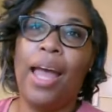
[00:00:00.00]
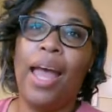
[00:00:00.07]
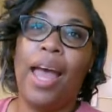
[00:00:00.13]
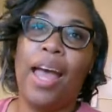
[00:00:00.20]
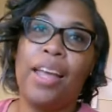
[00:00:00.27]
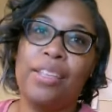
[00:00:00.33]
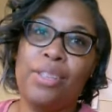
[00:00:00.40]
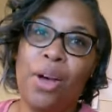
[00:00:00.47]

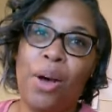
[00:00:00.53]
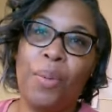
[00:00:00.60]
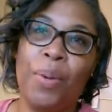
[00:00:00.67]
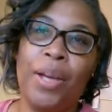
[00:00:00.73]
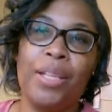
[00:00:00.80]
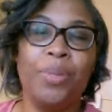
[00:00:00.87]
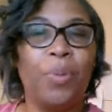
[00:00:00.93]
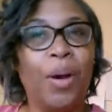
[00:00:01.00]
As
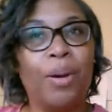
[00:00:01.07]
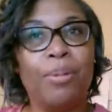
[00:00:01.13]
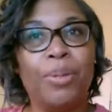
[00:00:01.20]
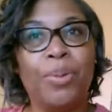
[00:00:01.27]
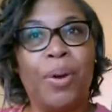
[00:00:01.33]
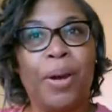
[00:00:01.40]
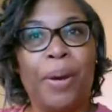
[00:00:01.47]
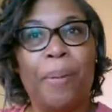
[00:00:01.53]
always, welcome
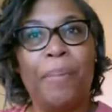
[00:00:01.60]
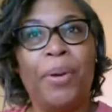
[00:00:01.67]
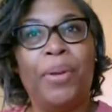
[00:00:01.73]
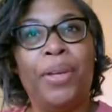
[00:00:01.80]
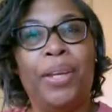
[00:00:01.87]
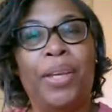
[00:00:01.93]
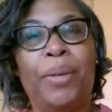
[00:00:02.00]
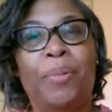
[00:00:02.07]
to our
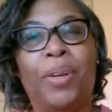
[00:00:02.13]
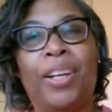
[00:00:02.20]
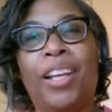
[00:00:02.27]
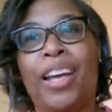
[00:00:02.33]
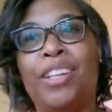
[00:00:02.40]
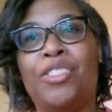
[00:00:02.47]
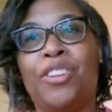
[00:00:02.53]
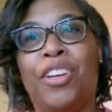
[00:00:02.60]
community. We're
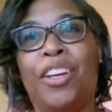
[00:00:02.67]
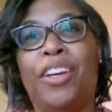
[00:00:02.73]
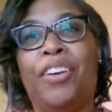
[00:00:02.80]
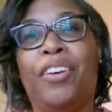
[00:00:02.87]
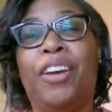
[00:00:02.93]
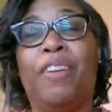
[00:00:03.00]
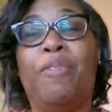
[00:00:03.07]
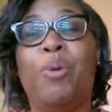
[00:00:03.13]
glad you're
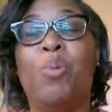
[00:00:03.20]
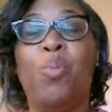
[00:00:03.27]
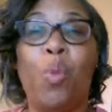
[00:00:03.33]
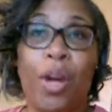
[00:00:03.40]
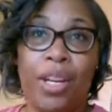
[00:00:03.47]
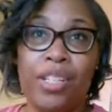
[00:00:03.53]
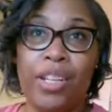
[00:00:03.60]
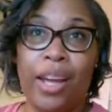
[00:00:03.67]
here. If you
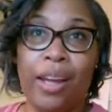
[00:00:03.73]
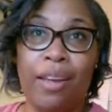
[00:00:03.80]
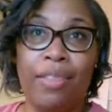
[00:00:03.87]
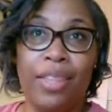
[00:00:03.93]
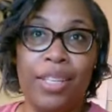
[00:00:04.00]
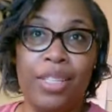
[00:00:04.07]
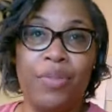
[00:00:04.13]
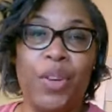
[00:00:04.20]
want to check out
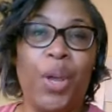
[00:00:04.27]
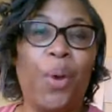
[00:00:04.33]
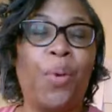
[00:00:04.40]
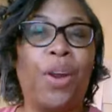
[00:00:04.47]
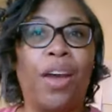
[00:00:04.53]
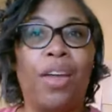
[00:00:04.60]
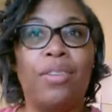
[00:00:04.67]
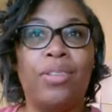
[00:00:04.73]
this video
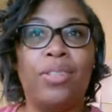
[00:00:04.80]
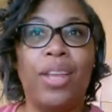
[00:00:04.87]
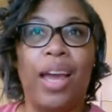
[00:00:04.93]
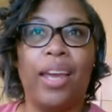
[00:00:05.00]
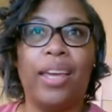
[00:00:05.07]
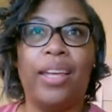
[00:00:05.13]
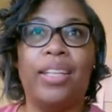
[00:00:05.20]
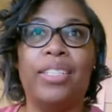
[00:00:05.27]
and others
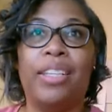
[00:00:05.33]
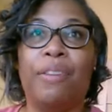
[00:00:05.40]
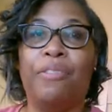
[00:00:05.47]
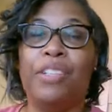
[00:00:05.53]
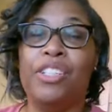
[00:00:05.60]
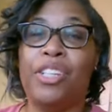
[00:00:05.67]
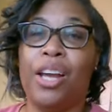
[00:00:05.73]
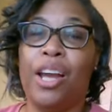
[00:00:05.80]
like it,
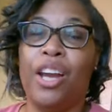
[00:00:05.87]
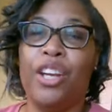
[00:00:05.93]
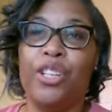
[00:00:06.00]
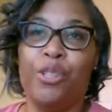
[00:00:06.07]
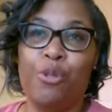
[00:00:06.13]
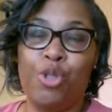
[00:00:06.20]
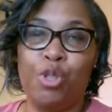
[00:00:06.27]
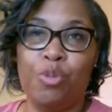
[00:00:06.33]
definitely check out our
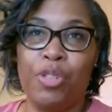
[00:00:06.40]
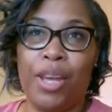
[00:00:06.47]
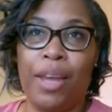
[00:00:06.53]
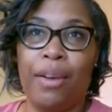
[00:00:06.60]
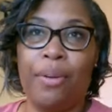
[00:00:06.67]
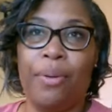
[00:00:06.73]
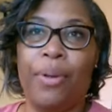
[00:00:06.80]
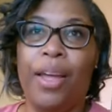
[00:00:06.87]
YouTube
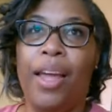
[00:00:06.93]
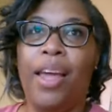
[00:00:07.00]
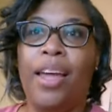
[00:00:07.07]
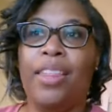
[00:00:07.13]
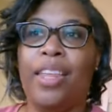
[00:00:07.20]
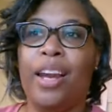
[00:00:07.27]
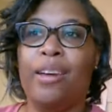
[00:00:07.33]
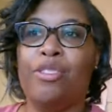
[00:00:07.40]
channel
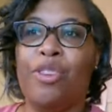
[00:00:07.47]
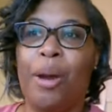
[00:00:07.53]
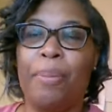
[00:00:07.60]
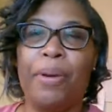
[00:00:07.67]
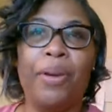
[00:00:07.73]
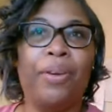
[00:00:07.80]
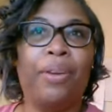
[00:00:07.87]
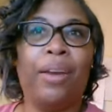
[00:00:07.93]
that I'll drop
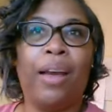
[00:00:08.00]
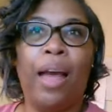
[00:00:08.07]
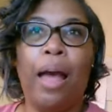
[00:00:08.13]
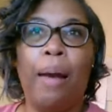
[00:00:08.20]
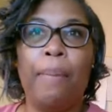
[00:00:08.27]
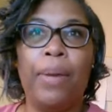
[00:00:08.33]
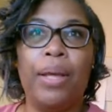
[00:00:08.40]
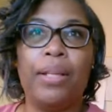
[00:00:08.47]
here in the
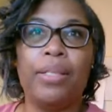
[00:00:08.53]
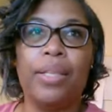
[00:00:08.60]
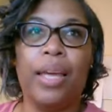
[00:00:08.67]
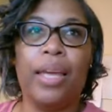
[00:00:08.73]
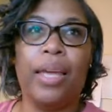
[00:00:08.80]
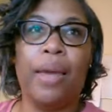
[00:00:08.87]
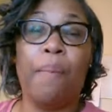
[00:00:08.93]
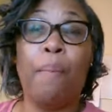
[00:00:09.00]
comments
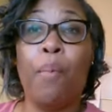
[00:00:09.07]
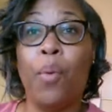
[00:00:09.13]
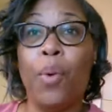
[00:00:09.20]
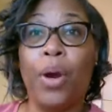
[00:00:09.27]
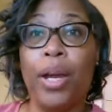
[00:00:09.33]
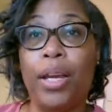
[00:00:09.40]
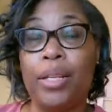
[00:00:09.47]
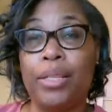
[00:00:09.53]
and get
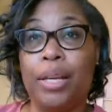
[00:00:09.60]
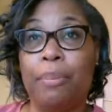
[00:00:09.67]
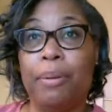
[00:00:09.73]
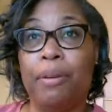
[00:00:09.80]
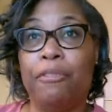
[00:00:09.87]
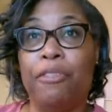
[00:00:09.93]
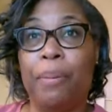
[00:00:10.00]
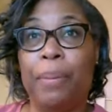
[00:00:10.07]
more in-depth
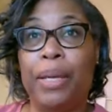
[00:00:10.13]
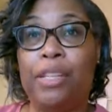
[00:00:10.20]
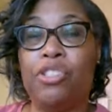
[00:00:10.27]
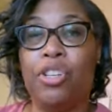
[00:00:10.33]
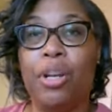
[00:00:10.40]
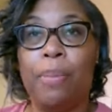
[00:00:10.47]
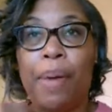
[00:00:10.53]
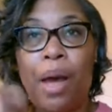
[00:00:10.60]

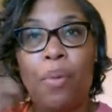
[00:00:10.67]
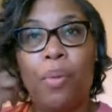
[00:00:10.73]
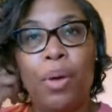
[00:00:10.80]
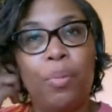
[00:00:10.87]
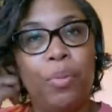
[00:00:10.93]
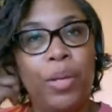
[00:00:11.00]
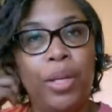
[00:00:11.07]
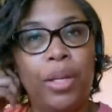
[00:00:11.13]
information about
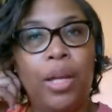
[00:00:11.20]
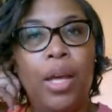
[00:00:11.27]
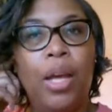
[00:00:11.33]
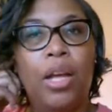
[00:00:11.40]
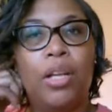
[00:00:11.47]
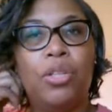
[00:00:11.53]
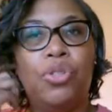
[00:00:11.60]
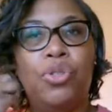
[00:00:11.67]
what we
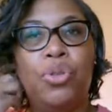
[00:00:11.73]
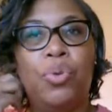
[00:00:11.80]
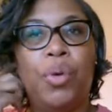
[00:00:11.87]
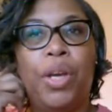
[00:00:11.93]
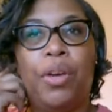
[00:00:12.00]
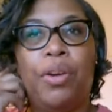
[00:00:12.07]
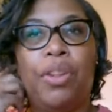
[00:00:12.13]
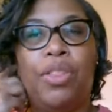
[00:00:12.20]
do
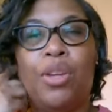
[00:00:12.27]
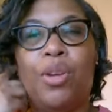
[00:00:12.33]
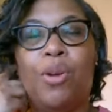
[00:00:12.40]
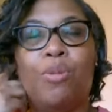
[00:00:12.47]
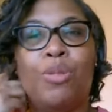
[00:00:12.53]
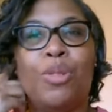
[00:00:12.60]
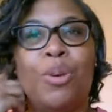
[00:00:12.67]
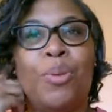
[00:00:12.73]
here at the
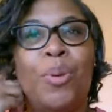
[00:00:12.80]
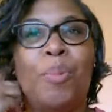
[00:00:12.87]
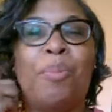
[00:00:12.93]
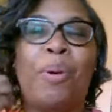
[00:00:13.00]
NOSA group.